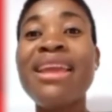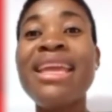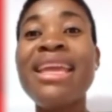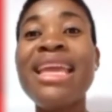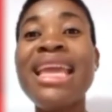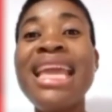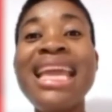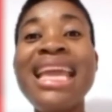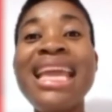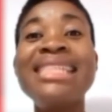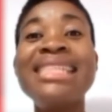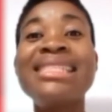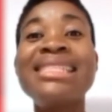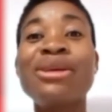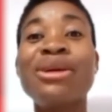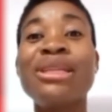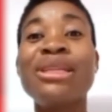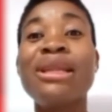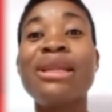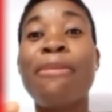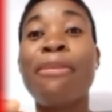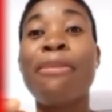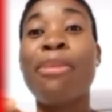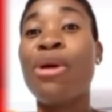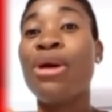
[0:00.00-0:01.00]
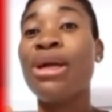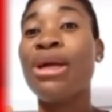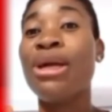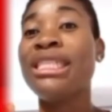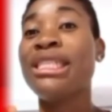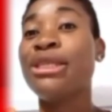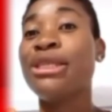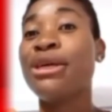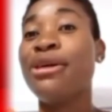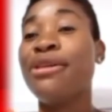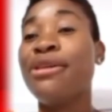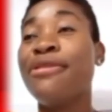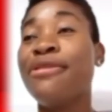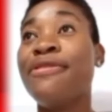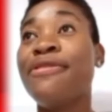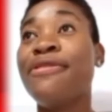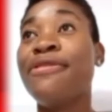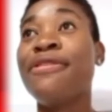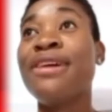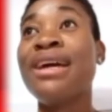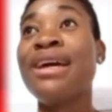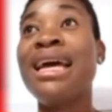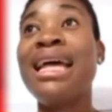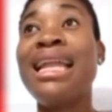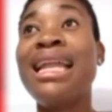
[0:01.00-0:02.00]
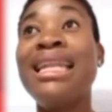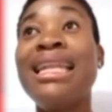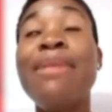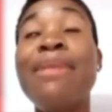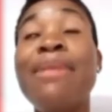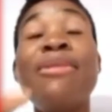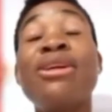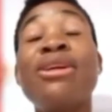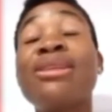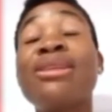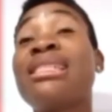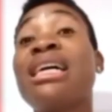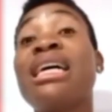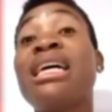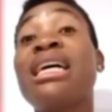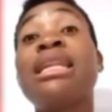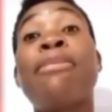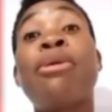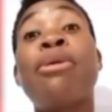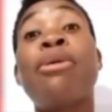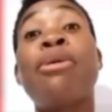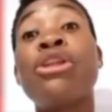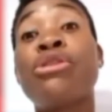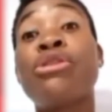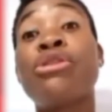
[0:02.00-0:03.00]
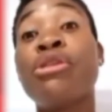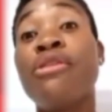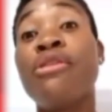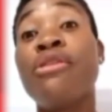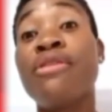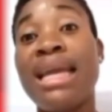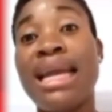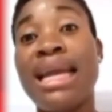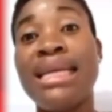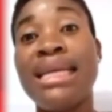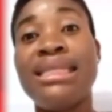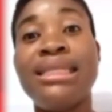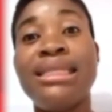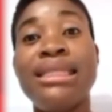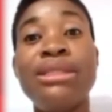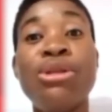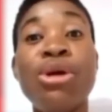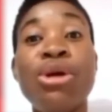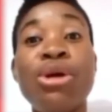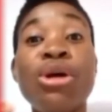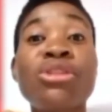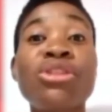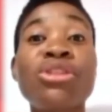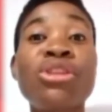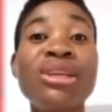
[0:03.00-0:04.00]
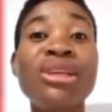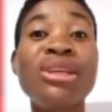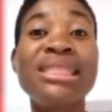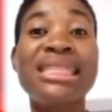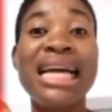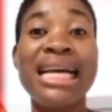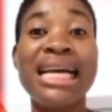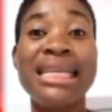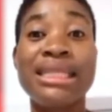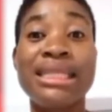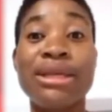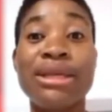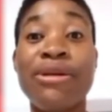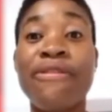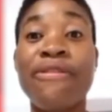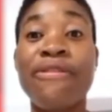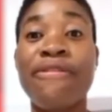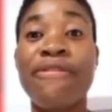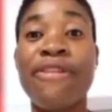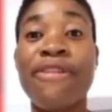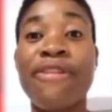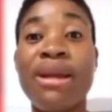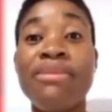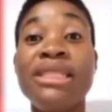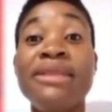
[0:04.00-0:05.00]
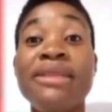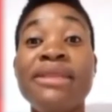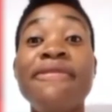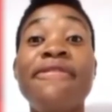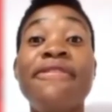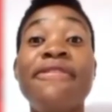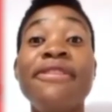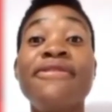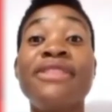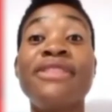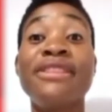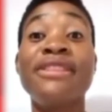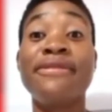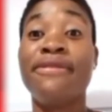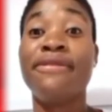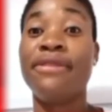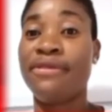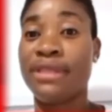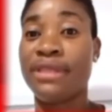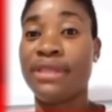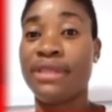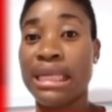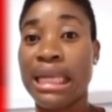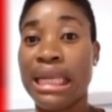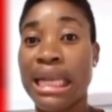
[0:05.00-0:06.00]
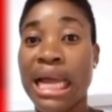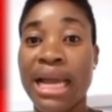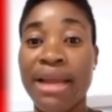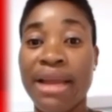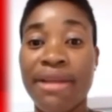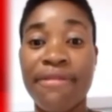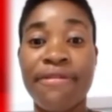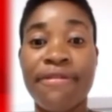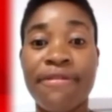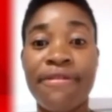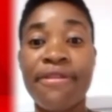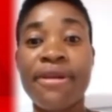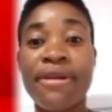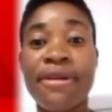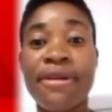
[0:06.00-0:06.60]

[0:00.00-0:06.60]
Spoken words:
he is on the point of, let me not say at the point of death, doctors has confirmed him 50-50 life.